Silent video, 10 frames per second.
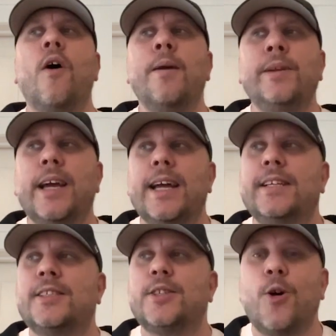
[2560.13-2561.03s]
I'm
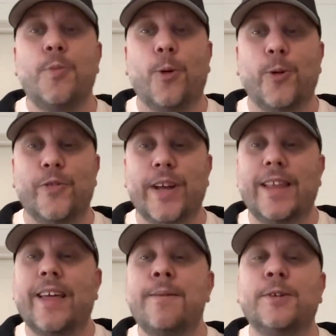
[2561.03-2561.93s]
getting so bored of
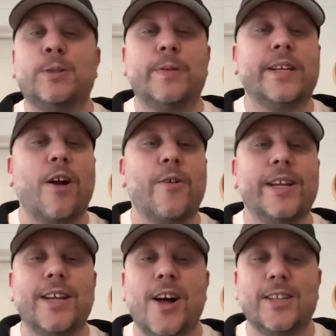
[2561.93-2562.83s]
it. They must be
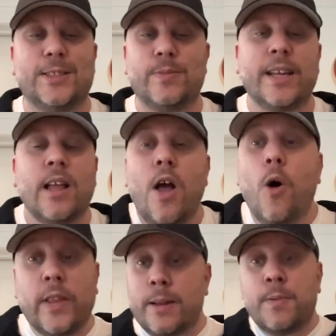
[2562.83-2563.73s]
going nuts. They,
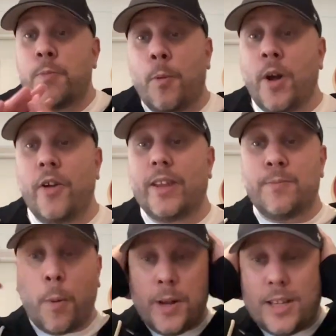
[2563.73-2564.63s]
oh, they, they probably aren't. They
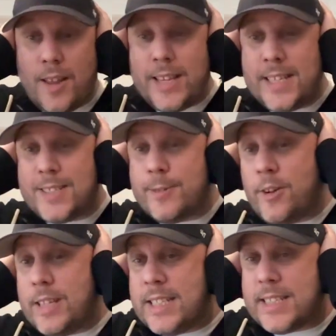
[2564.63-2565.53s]
probably are like this. We're
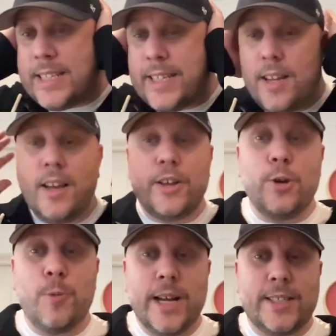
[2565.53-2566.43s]
not listening.
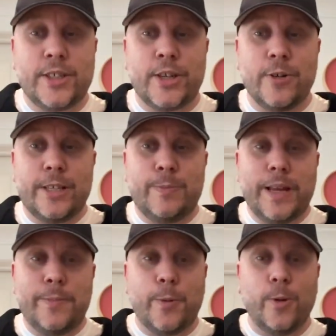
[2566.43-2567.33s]
You weird security
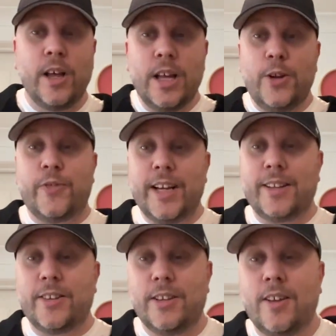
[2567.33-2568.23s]
people. You
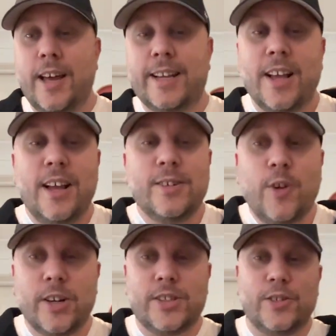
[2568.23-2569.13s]
think that like
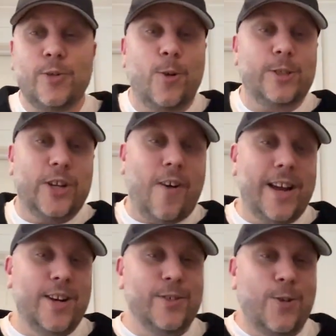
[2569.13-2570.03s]
Russia or
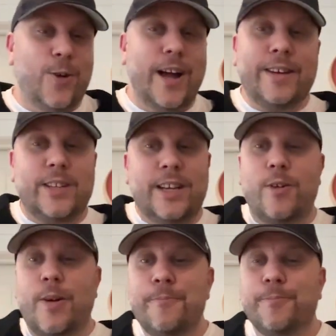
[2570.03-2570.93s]
China or you
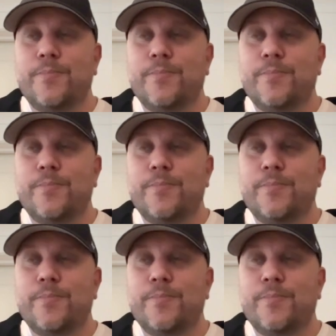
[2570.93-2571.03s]
know